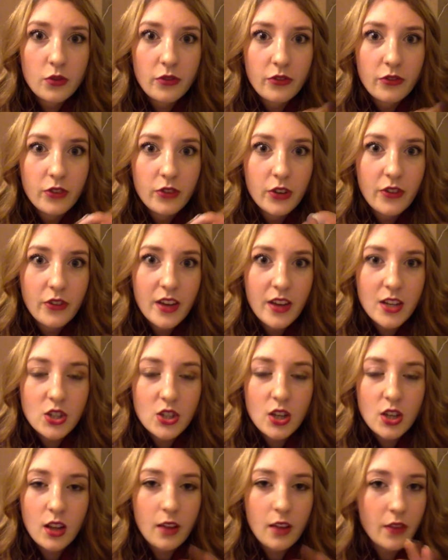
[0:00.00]
Revenge.
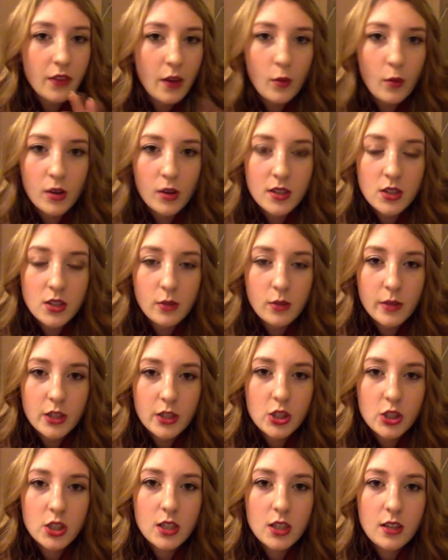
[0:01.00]
I love that one so
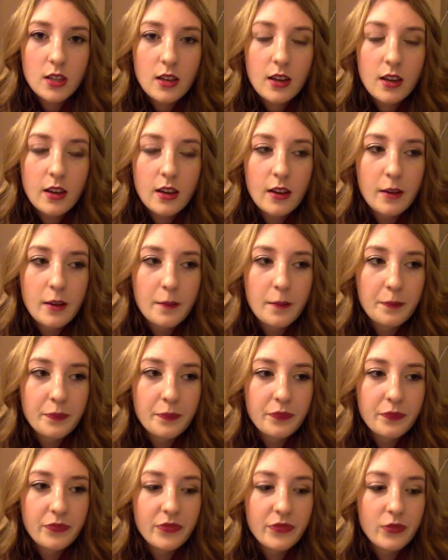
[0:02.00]
much.
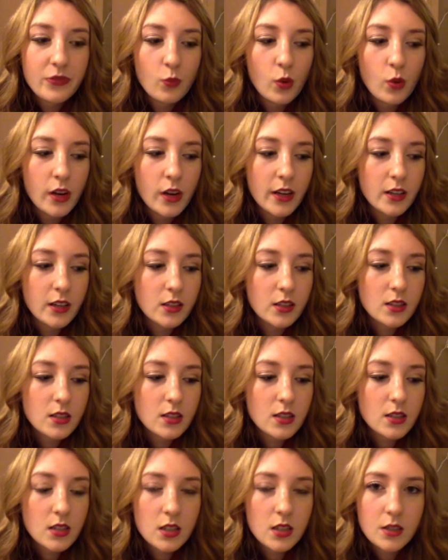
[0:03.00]
What
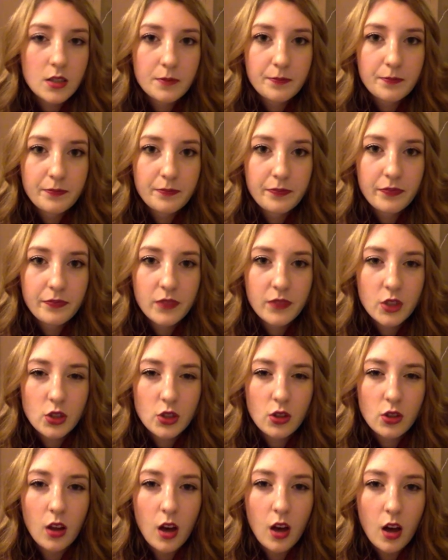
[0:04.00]
else? There's
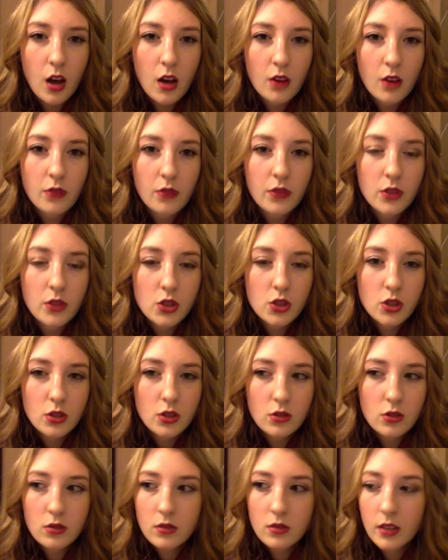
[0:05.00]
a lot of the
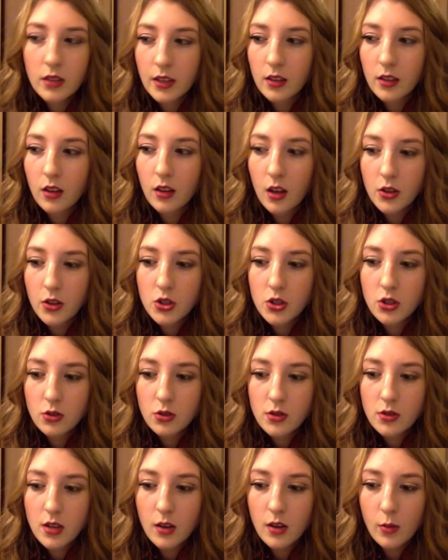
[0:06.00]
show, like a lot of
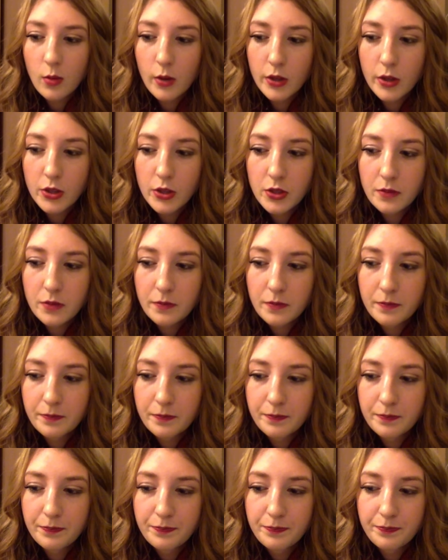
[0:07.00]
shows that I watch.
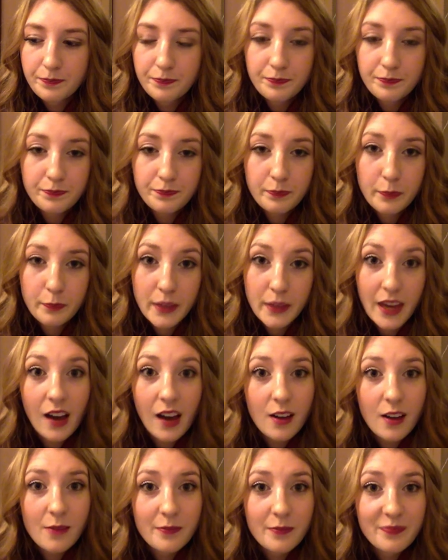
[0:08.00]
But
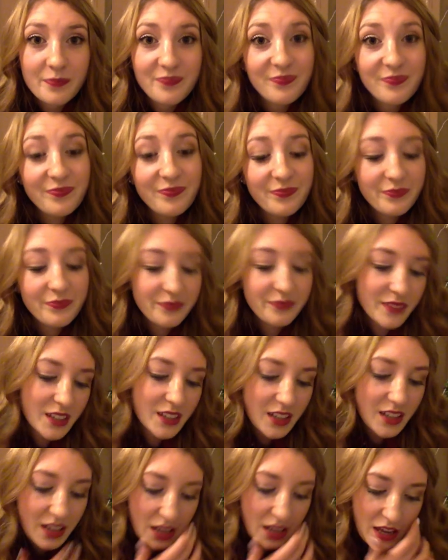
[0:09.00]
yeah.
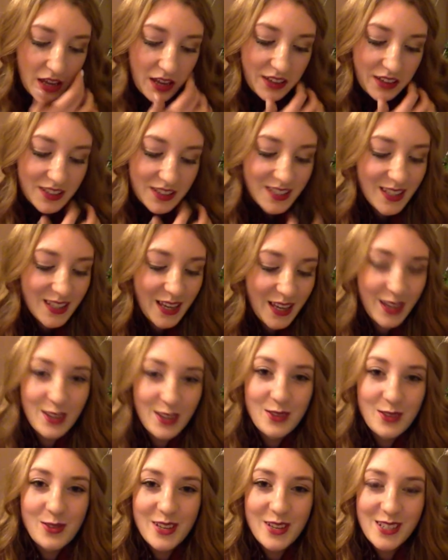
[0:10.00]

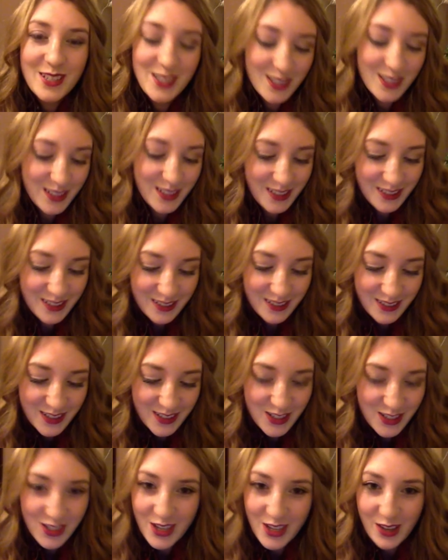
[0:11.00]
Second question.
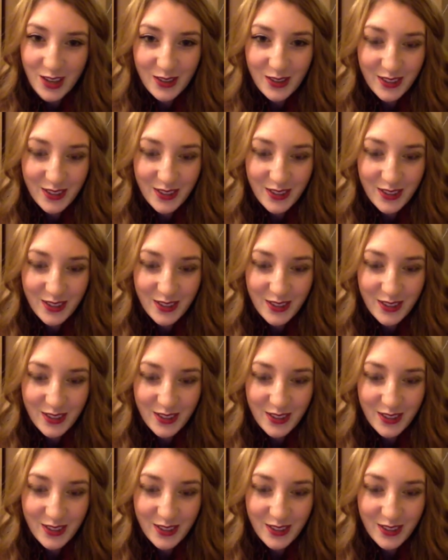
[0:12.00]
So,